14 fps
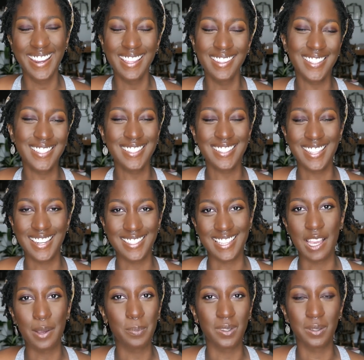This is an
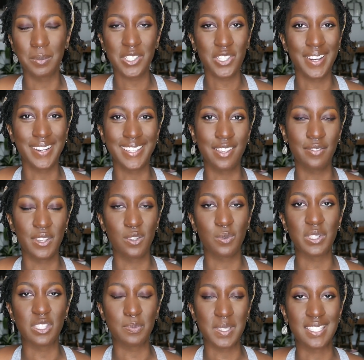example. I'm not trying to give
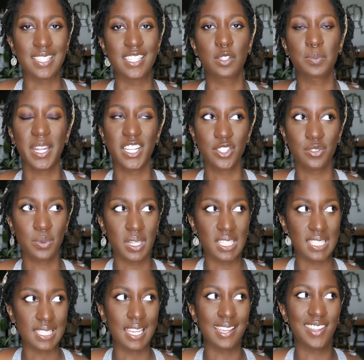anyone's business, but I just want to
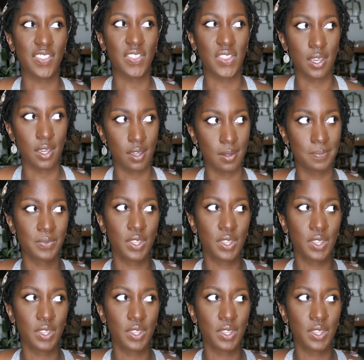stay in the